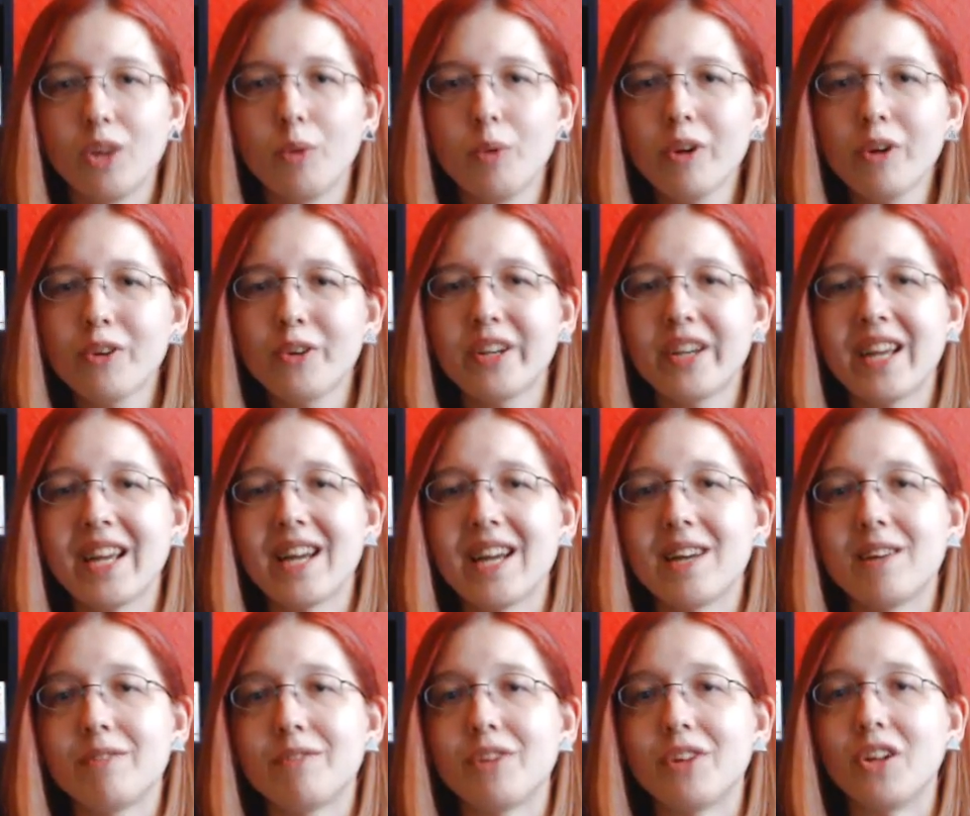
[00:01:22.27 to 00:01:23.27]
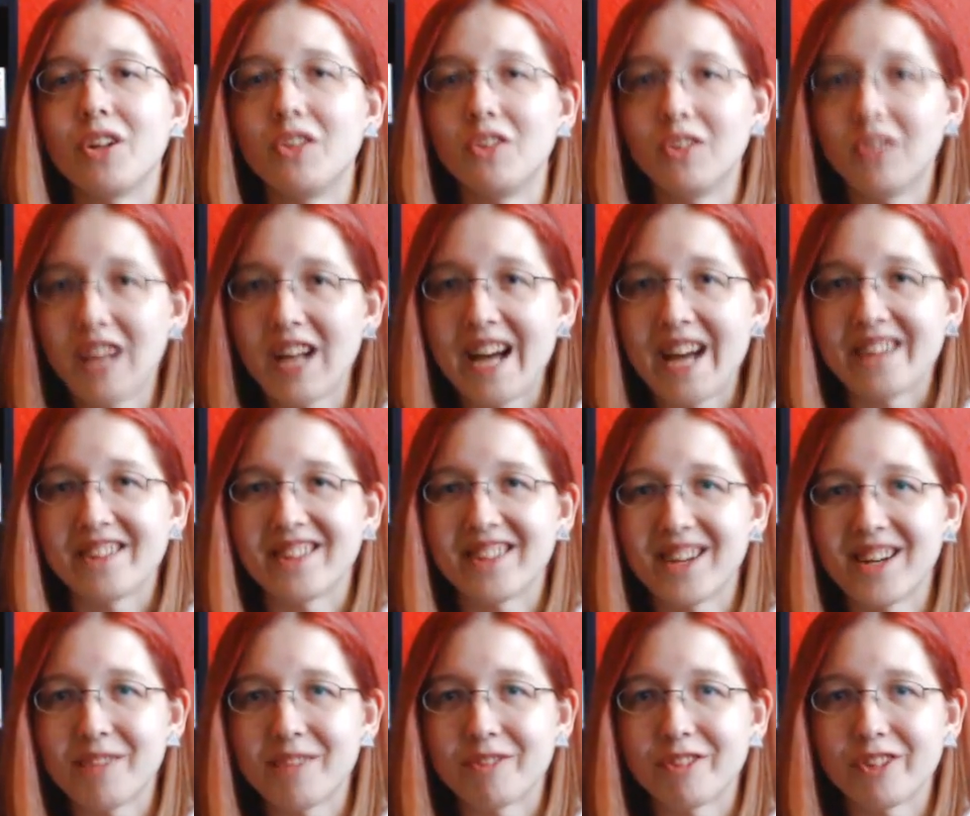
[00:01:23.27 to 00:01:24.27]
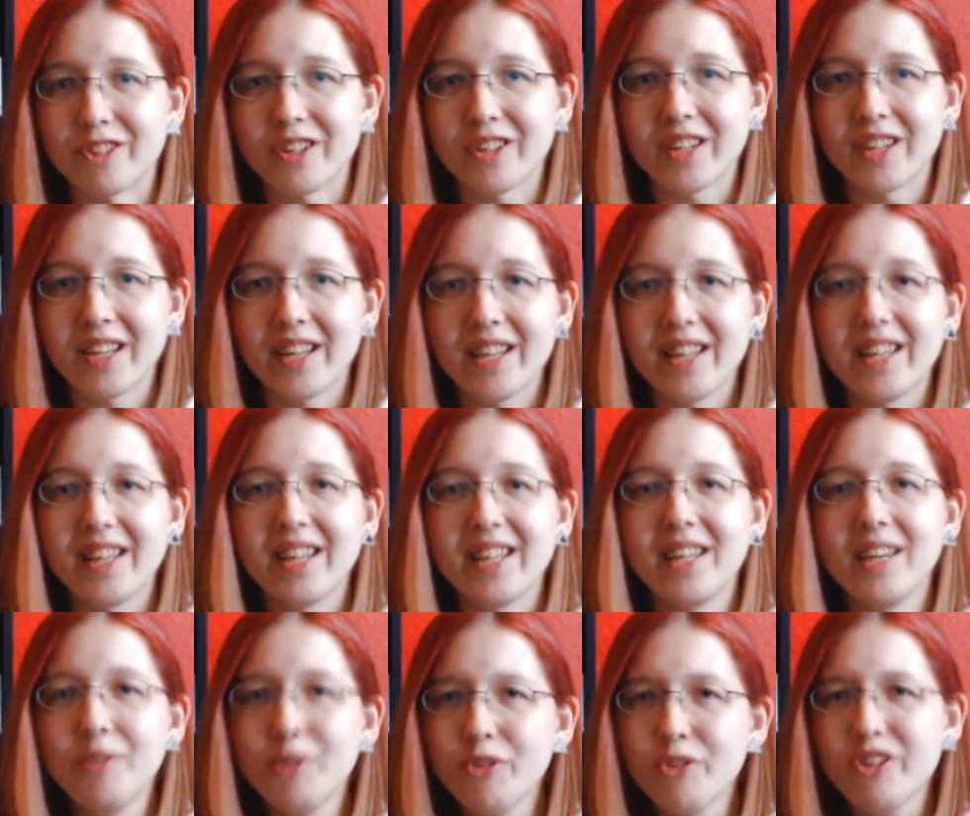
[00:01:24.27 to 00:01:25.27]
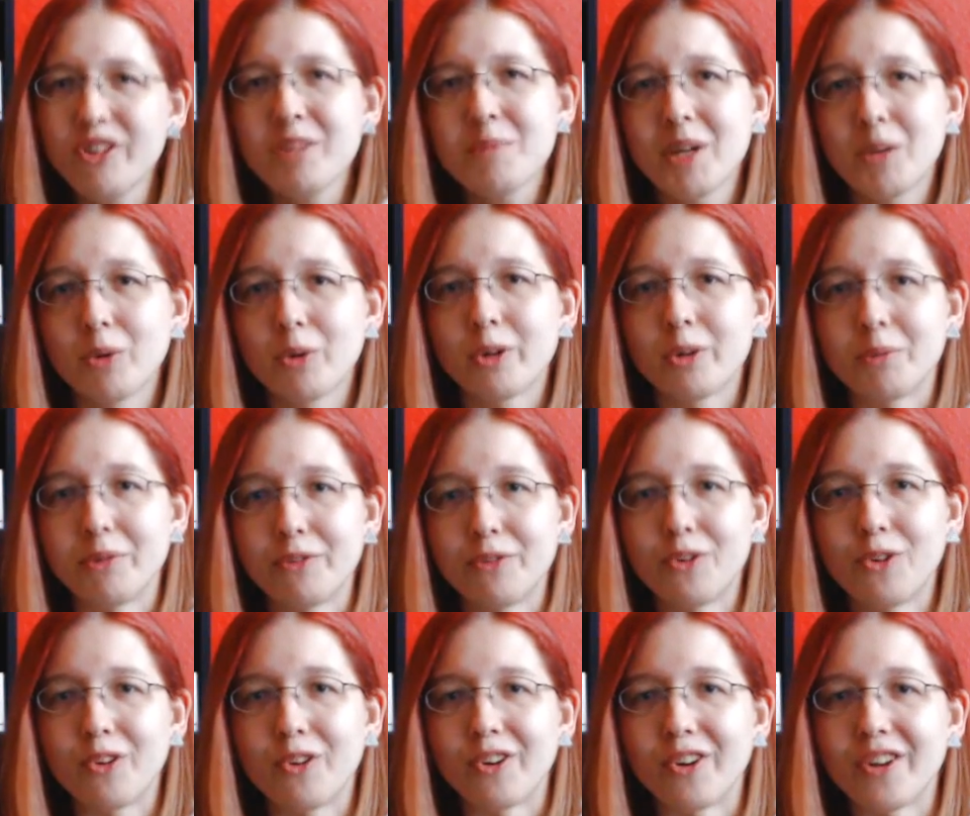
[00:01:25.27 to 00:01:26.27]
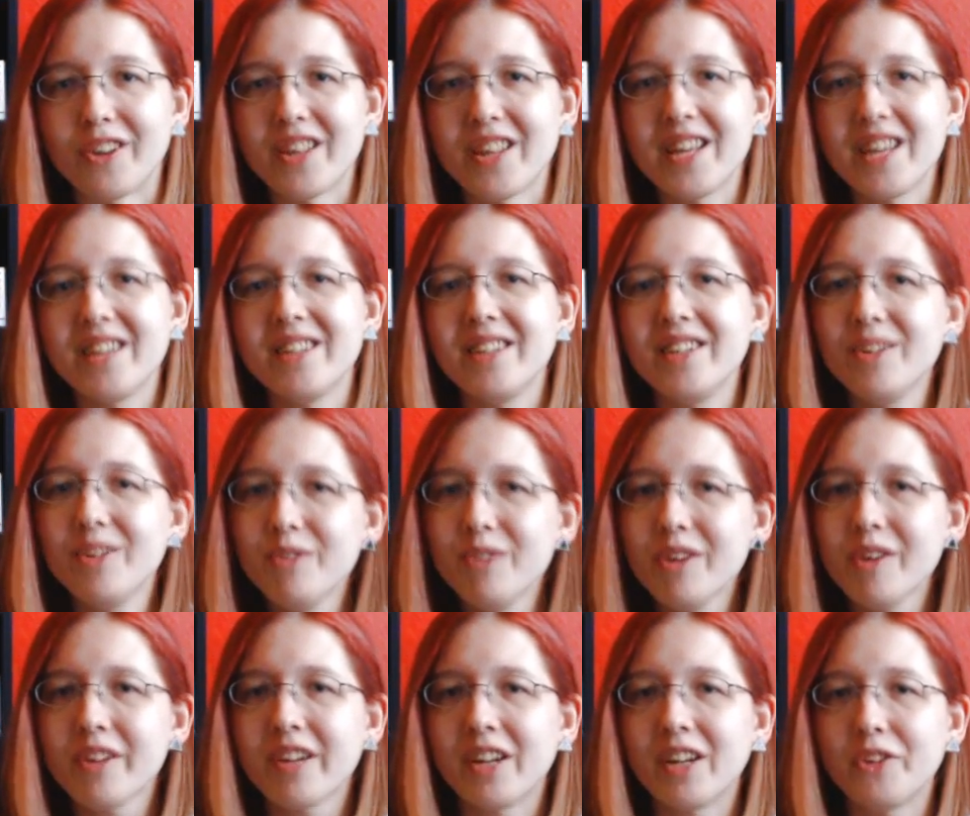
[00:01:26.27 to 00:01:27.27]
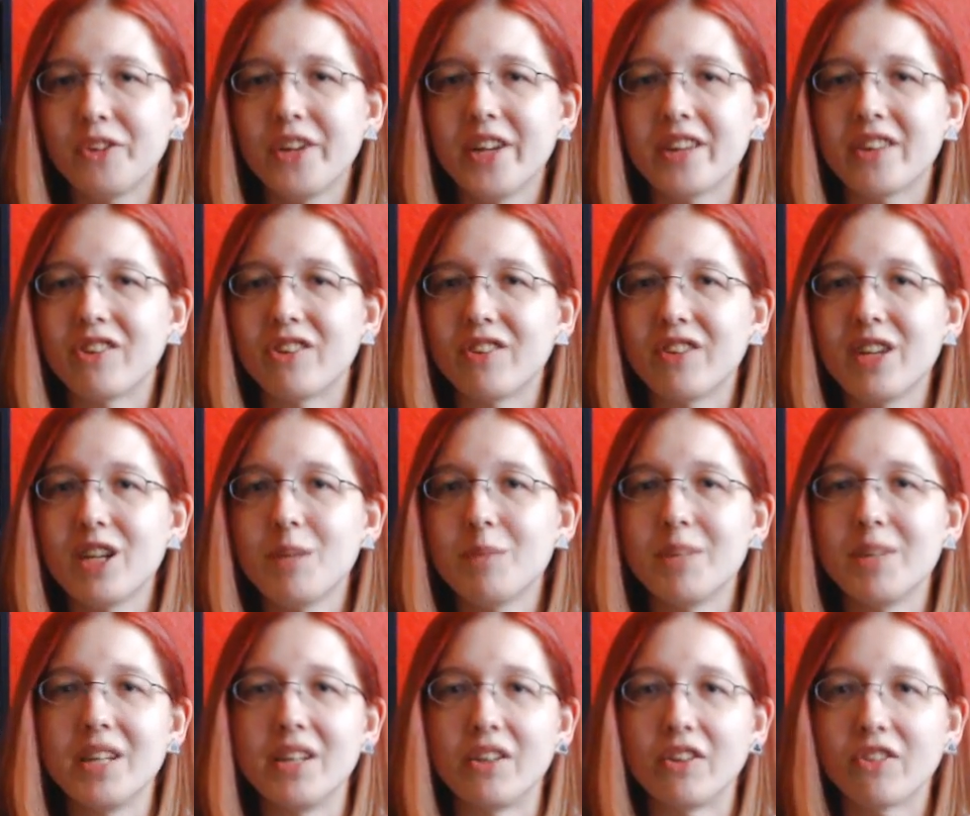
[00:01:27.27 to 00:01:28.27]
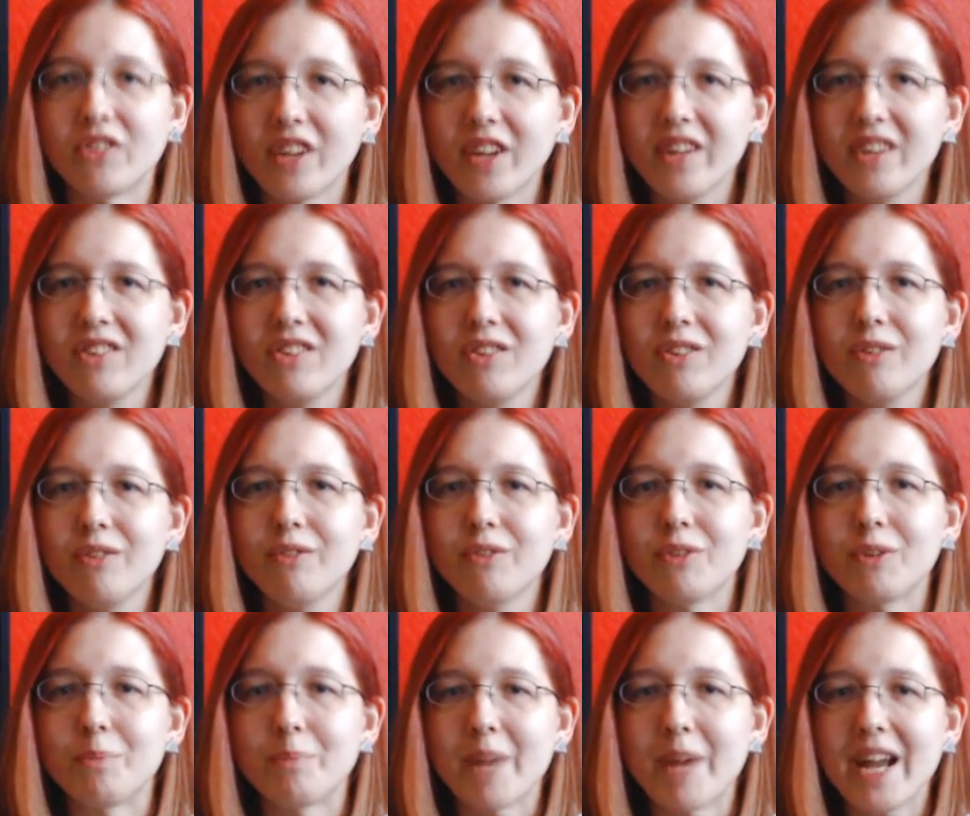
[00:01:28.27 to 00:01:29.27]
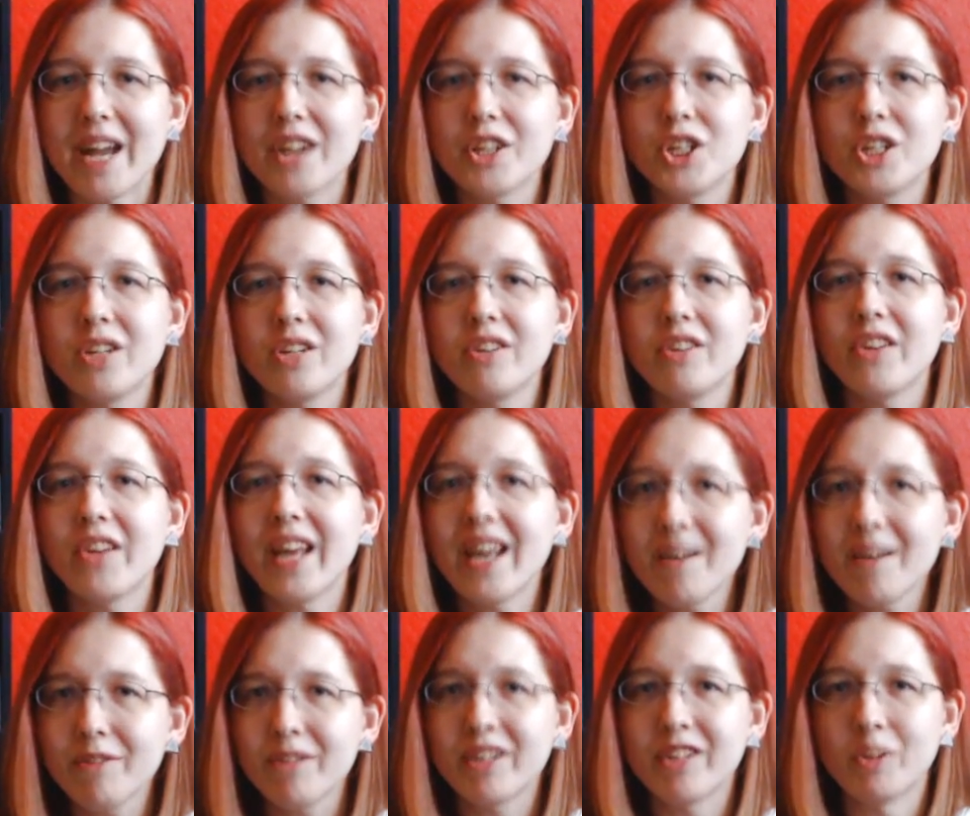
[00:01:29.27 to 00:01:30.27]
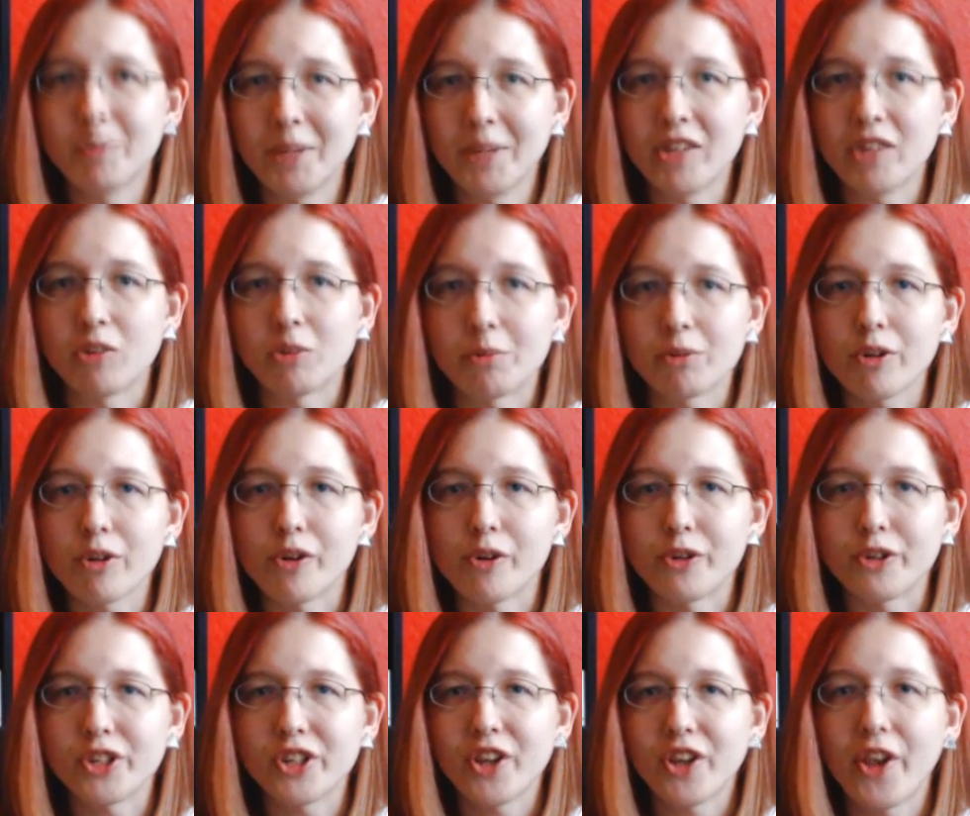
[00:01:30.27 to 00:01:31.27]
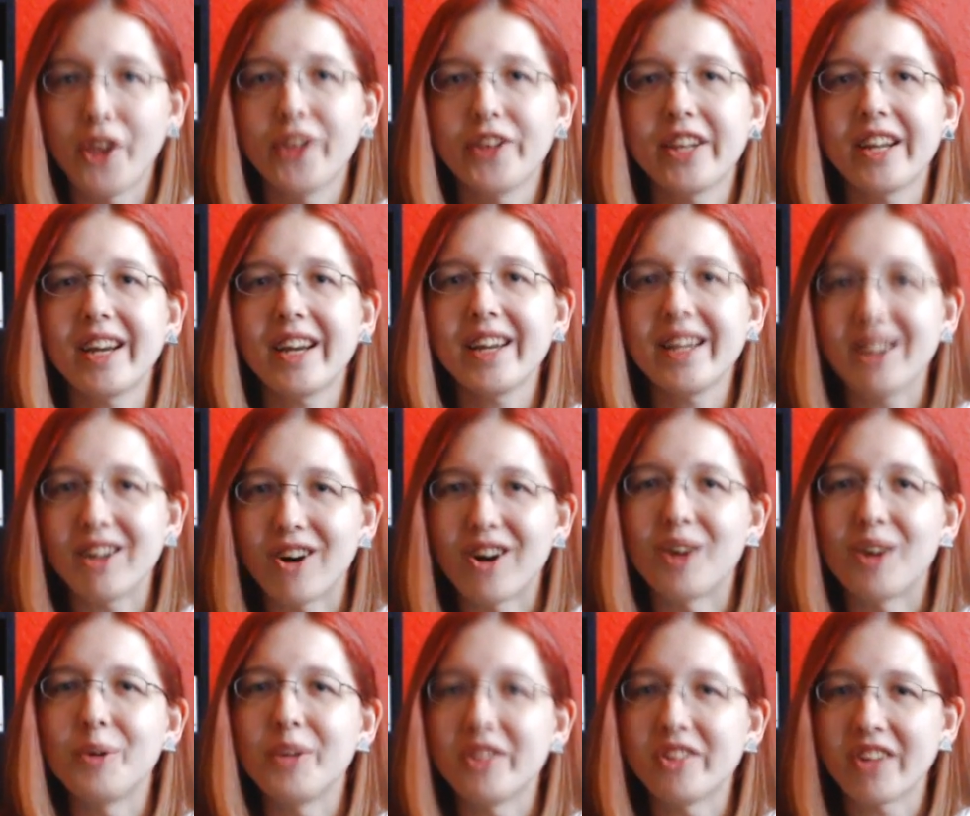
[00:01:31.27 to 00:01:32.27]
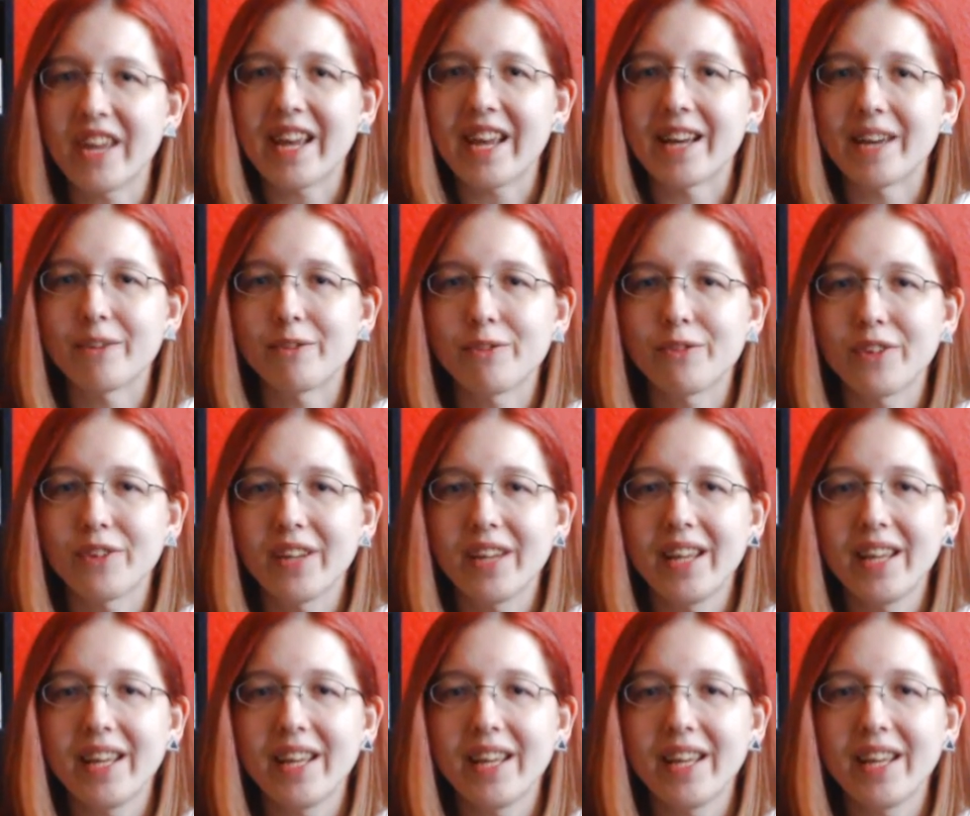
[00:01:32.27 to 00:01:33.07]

We're going to have a lot to cover. If you've seen my work before, then you know that I'll take the same incisive, impassioned, evidence-based approach that I always have.